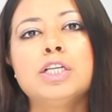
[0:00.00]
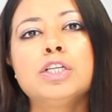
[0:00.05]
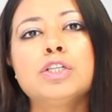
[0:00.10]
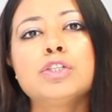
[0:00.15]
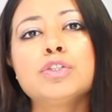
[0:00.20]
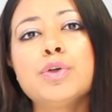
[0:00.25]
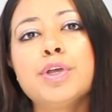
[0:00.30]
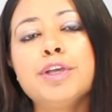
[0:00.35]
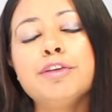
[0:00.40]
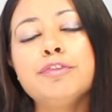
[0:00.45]

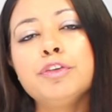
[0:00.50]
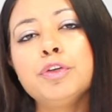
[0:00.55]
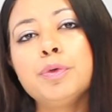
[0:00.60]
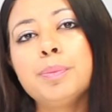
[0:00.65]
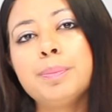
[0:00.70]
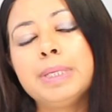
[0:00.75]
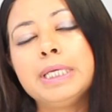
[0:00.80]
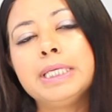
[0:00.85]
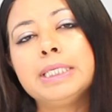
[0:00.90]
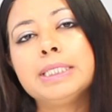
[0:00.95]
So if
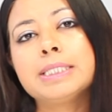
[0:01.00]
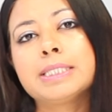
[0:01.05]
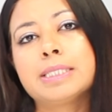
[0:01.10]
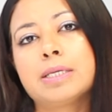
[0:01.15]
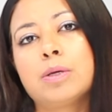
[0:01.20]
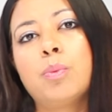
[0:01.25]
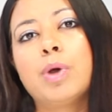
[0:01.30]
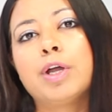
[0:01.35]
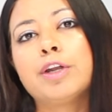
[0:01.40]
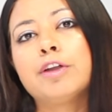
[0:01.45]
you meet
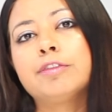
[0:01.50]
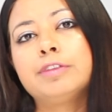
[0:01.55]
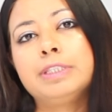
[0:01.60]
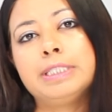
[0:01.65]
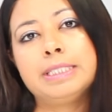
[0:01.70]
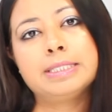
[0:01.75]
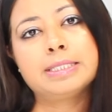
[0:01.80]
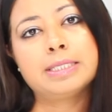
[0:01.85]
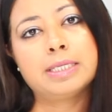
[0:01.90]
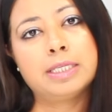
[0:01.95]
one of
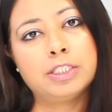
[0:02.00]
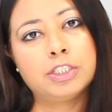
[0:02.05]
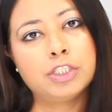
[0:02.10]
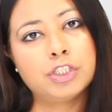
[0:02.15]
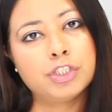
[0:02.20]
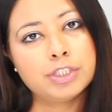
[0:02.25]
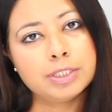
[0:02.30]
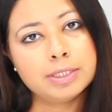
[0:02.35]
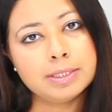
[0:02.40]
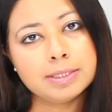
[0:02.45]
these
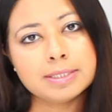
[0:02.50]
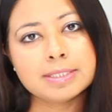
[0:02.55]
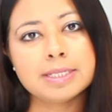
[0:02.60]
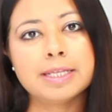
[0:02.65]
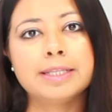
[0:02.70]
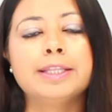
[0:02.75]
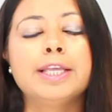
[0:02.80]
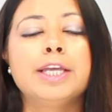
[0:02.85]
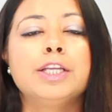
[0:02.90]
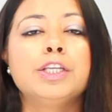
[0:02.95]
conditions,
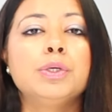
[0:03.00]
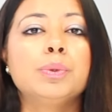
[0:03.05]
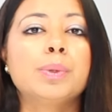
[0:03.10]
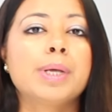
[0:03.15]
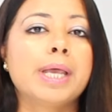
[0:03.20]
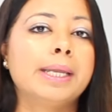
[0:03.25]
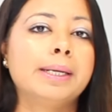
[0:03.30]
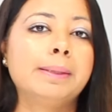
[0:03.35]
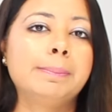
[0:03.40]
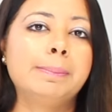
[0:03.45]
then you
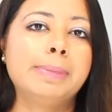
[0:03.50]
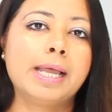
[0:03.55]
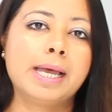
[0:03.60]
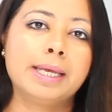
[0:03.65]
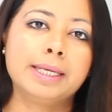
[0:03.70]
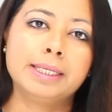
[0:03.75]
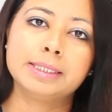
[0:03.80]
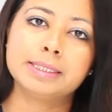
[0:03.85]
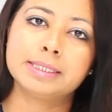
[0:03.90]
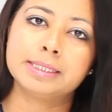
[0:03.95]
can
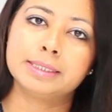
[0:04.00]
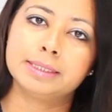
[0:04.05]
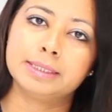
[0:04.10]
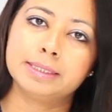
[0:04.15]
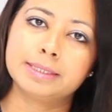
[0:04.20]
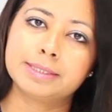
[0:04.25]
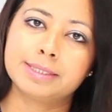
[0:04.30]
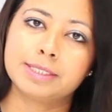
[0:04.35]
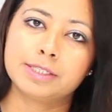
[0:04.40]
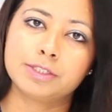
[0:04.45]
apply under
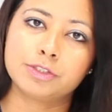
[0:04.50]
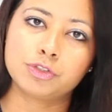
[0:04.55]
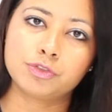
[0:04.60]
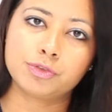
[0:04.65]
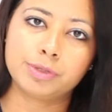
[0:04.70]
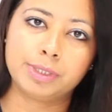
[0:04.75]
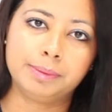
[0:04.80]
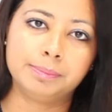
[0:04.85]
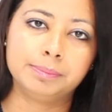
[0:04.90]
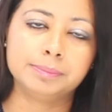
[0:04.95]
this
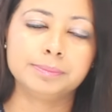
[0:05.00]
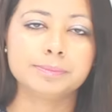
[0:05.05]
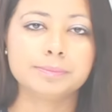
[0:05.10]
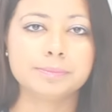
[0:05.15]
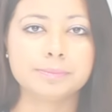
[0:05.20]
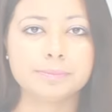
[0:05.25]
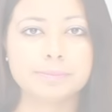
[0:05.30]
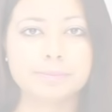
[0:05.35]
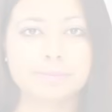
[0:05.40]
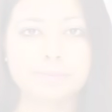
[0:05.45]
stream.
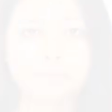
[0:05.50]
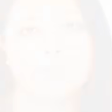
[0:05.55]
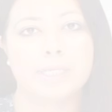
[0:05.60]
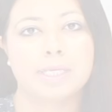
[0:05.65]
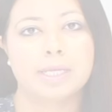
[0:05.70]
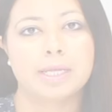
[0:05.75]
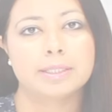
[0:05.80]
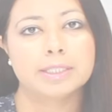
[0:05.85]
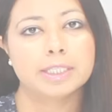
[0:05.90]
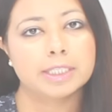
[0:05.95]

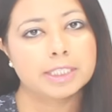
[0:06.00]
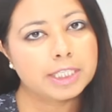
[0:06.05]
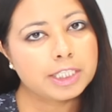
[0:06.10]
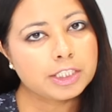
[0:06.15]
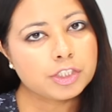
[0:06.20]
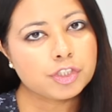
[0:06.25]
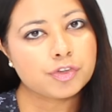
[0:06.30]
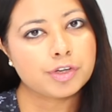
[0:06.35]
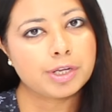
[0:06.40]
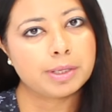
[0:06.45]
The
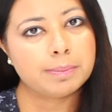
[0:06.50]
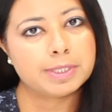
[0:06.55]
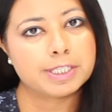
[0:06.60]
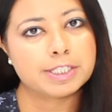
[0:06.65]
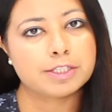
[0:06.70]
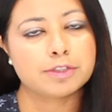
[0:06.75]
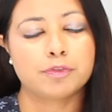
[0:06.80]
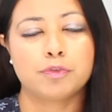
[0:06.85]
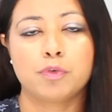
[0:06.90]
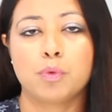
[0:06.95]
third stream
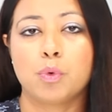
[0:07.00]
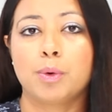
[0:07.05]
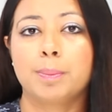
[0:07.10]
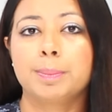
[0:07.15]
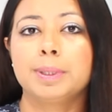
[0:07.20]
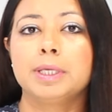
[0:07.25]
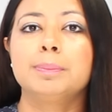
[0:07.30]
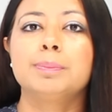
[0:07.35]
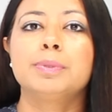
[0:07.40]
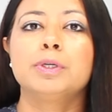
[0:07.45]
is for
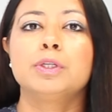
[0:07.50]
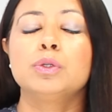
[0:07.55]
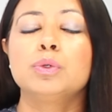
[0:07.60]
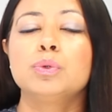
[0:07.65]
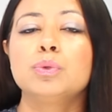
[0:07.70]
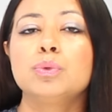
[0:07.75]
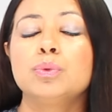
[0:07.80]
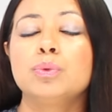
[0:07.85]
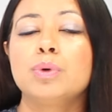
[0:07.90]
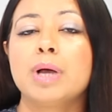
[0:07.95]
people
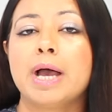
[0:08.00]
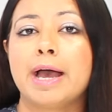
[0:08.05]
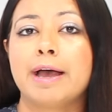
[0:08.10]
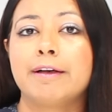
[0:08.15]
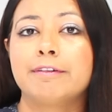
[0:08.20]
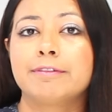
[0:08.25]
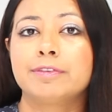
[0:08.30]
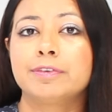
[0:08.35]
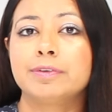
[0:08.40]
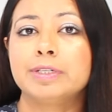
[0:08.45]
who
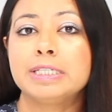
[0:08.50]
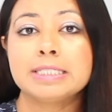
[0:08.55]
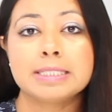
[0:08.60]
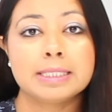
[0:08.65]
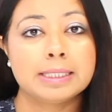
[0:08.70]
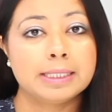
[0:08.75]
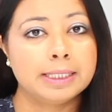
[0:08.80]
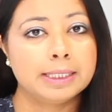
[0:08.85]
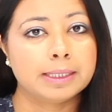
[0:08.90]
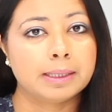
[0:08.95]
have
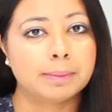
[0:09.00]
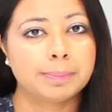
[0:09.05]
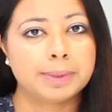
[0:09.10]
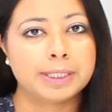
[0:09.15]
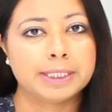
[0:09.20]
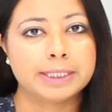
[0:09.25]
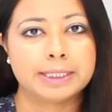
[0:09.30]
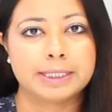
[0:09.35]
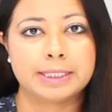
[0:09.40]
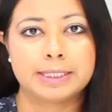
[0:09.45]
recently
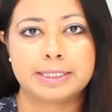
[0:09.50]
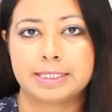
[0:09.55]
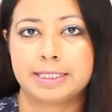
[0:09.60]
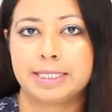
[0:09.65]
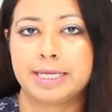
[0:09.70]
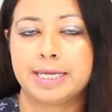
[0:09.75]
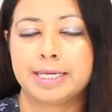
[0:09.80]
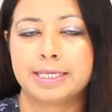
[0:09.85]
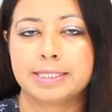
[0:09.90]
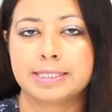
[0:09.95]
completed
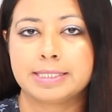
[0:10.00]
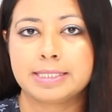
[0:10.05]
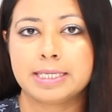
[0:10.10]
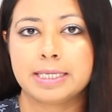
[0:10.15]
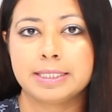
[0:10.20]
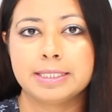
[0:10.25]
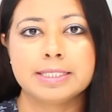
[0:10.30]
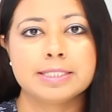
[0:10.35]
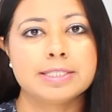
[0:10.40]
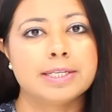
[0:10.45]
their
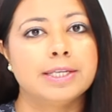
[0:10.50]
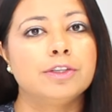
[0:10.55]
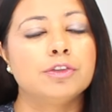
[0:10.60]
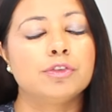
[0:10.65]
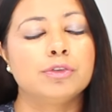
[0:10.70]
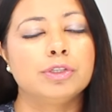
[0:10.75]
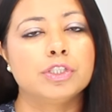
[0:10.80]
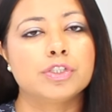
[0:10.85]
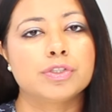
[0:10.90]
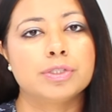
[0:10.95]
studies in
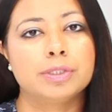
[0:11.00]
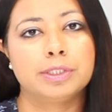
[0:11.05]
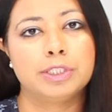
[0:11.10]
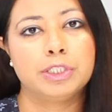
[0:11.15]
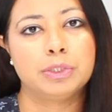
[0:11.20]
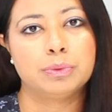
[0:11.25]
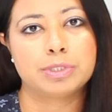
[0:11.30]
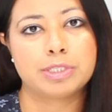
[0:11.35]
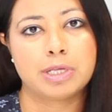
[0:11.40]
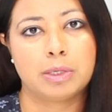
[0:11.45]
regional
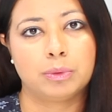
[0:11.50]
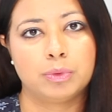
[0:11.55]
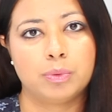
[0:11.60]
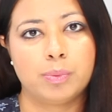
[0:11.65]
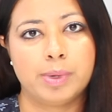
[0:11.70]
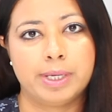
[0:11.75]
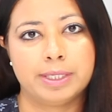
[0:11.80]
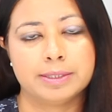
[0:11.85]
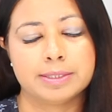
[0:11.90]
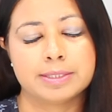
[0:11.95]
New South
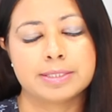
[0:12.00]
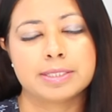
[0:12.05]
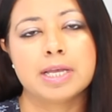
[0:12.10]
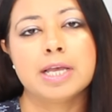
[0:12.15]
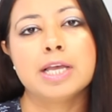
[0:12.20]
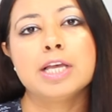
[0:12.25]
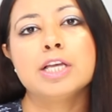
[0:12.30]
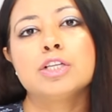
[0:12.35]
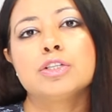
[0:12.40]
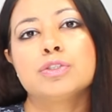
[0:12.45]
Wales.
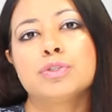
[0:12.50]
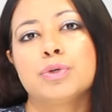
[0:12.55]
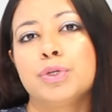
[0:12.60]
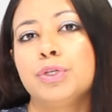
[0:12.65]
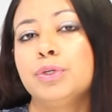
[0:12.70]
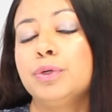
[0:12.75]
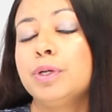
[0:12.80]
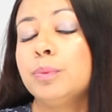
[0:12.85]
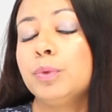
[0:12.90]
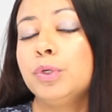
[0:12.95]
So
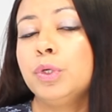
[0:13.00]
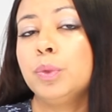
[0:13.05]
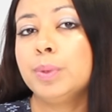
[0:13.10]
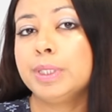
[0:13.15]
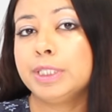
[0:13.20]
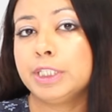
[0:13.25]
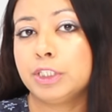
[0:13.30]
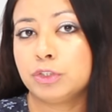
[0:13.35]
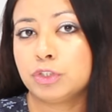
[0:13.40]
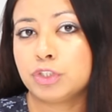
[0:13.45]
you, you
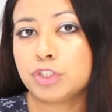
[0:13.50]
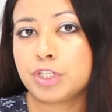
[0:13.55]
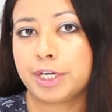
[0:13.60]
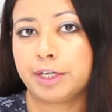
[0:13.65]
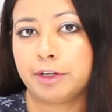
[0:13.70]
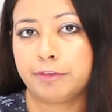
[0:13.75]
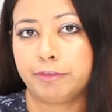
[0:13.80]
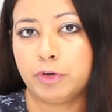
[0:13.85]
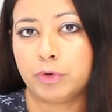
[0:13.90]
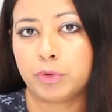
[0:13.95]
will need to
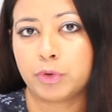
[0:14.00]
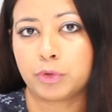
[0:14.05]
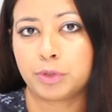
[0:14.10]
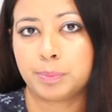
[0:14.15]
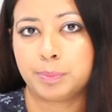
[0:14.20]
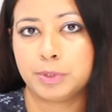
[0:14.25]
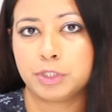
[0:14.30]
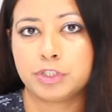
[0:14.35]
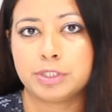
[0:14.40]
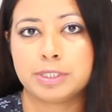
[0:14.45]
check if your
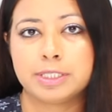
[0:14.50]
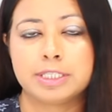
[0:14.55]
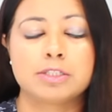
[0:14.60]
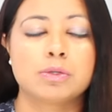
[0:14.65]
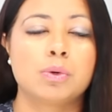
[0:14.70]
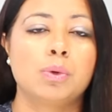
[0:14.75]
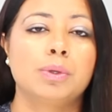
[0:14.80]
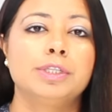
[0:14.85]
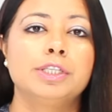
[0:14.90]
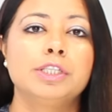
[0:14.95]
occupation
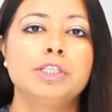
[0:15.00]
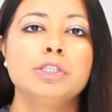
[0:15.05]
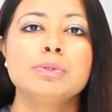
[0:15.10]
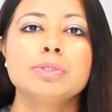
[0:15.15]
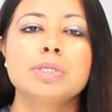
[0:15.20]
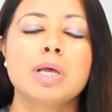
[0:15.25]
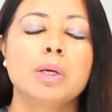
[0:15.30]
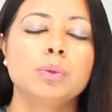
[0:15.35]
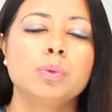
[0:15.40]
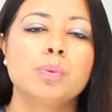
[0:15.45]
is on the New
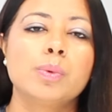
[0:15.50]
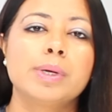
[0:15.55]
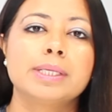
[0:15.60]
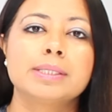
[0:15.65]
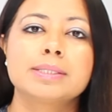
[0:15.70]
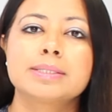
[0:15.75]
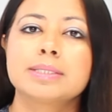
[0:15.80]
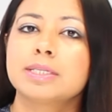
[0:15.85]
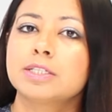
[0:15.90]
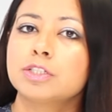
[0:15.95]
South
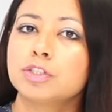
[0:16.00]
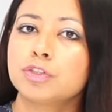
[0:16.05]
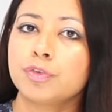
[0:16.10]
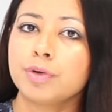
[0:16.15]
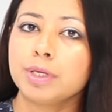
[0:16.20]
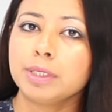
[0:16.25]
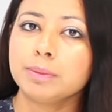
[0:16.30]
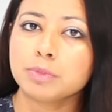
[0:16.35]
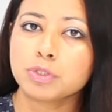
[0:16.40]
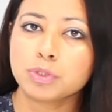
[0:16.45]
Wales
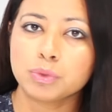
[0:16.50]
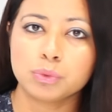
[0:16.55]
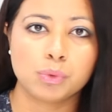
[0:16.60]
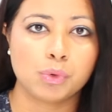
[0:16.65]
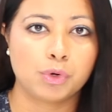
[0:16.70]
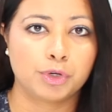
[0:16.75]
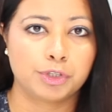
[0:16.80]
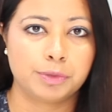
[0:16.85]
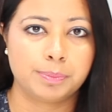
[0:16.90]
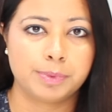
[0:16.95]
Stream 2
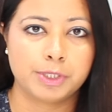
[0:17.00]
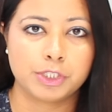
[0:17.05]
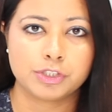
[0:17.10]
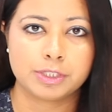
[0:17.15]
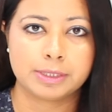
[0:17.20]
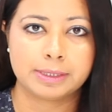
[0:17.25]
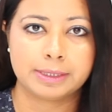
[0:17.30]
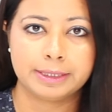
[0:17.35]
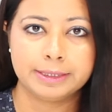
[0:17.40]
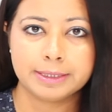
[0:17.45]

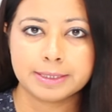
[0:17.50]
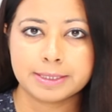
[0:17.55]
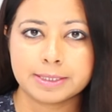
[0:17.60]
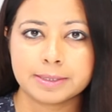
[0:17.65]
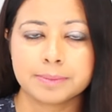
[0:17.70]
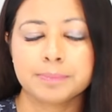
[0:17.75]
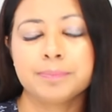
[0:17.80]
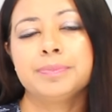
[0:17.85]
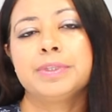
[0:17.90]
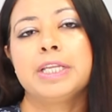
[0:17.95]
occupation
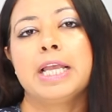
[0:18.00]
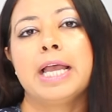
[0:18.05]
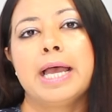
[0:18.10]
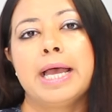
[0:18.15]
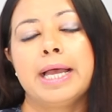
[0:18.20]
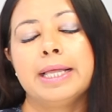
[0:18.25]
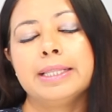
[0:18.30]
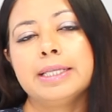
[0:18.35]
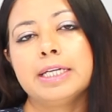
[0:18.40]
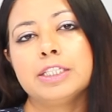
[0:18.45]
list
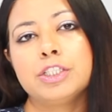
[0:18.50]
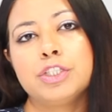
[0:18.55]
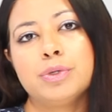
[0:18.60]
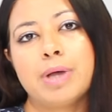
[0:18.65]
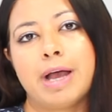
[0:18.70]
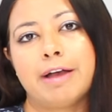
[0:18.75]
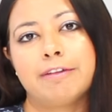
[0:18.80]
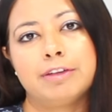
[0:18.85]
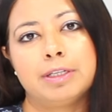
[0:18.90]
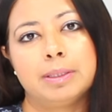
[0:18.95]
and that you
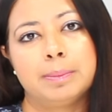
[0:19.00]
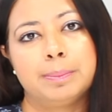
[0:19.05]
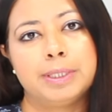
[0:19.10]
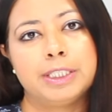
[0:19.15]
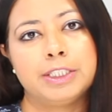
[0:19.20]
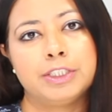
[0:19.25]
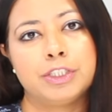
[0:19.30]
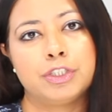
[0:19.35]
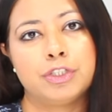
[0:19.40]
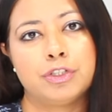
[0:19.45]
have
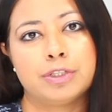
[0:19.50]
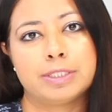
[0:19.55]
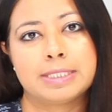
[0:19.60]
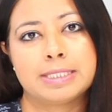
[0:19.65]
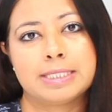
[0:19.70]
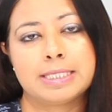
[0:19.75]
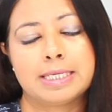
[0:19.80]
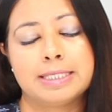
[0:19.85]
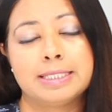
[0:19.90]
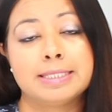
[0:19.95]
completed your
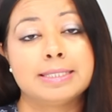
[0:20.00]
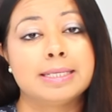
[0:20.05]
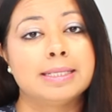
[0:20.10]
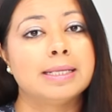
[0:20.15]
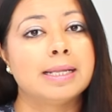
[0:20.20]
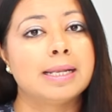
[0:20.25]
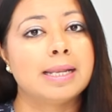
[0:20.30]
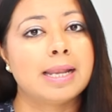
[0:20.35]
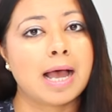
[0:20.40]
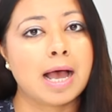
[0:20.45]
studies in
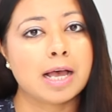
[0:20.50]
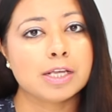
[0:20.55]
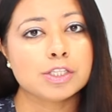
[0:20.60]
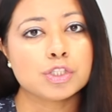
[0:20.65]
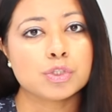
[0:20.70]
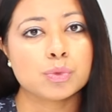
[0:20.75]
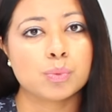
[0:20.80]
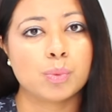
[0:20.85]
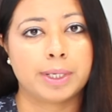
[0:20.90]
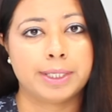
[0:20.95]
the
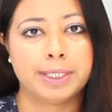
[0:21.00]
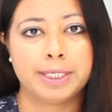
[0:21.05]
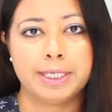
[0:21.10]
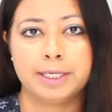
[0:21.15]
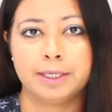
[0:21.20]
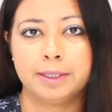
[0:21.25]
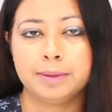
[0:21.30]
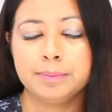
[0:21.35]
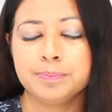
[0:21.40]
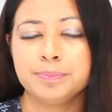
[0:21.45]
last one
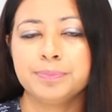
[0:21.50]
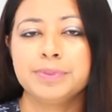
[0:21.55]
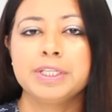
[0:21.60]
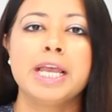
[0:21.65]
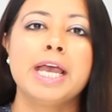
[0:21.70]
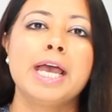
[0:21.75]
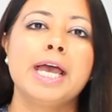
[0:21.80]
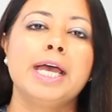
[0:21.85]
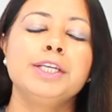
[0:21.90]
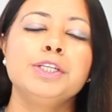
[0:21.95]
year
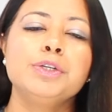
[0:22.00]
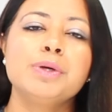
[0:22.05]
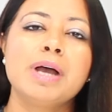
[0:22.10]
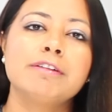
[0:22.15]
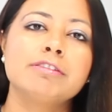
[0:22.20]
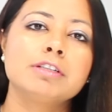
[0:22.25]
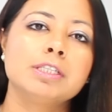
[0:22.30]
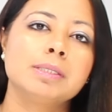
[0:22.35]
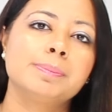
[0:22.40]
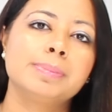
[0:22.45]
and you
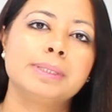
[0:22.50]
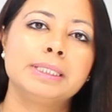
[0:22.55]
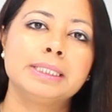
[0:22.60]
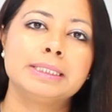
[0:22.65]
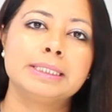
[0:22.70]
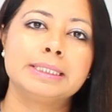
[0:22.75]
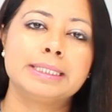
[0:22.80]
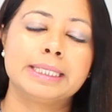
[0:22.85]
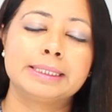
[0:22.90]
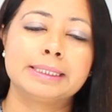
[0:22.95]
have
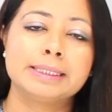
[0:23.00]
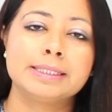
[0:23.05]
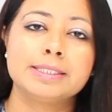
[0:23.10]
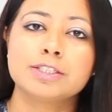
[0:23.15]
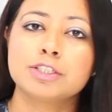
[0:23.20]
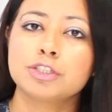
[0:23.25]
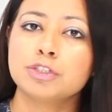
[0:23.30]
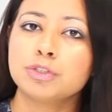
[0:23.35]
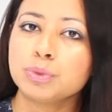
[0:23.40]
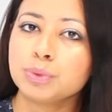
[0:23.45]
completed at
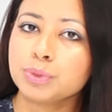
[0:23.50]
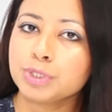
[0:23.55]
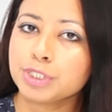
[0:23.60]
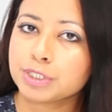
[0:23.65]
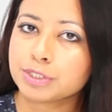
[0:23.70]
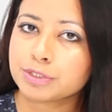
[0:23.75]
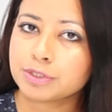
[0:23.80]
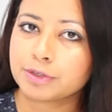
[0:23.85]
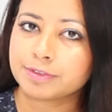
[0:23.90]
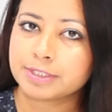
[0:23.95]
least two
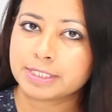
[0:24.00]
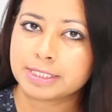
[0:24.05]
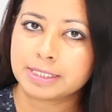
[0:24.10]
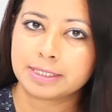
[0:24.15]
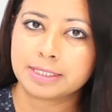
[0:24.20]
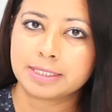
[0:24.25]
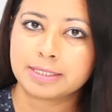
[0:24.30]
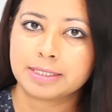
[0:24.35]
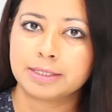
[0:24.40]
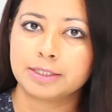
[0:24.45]
years of
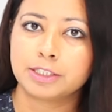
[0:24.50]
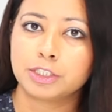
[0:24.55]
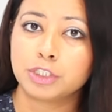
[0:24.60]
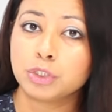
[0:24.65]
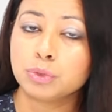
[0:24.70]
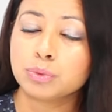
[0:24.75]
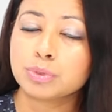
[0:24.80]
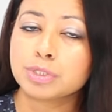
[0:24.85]
studies in the New